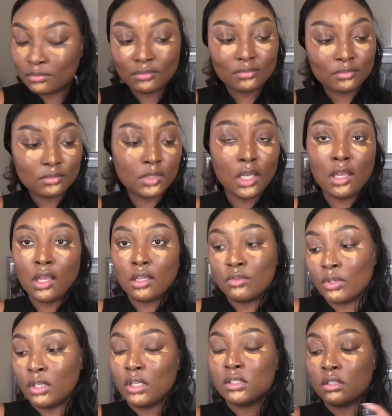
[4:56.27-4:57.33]
Even on the
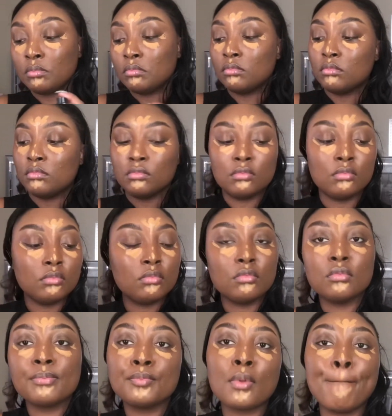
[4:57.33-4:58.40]
days that I don't wear
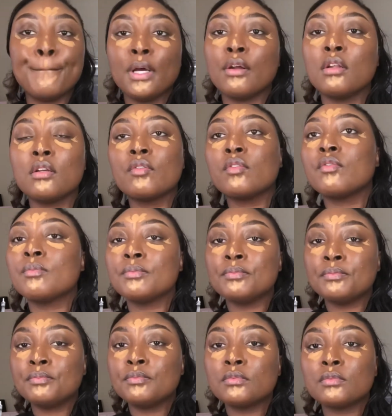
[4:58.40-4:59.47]
makeup, I be hot
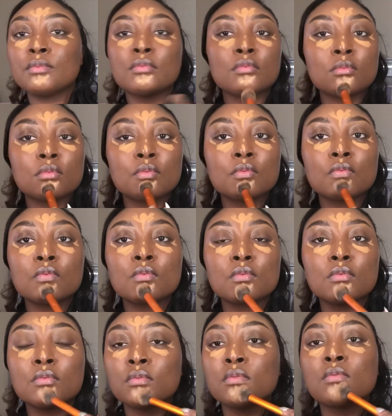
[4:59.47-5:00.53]
to lighting.
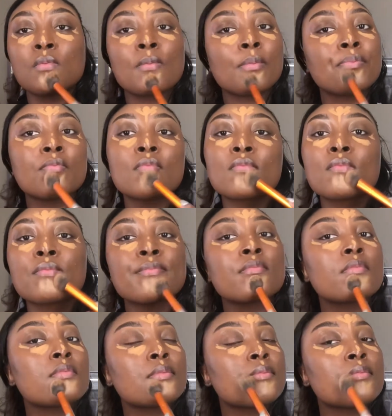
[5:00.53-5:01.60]
All right, I sprayed
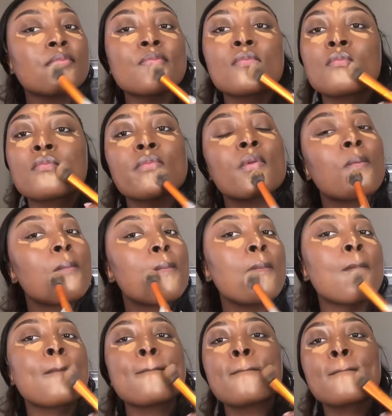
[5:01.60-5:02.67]
some more of that setting
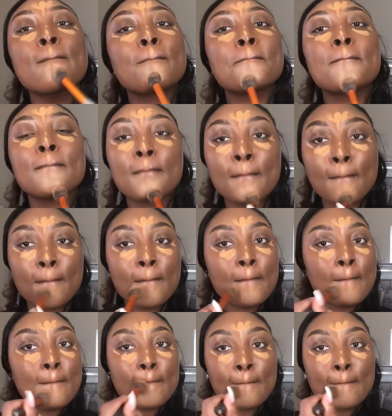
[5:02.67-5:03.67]
spray and I am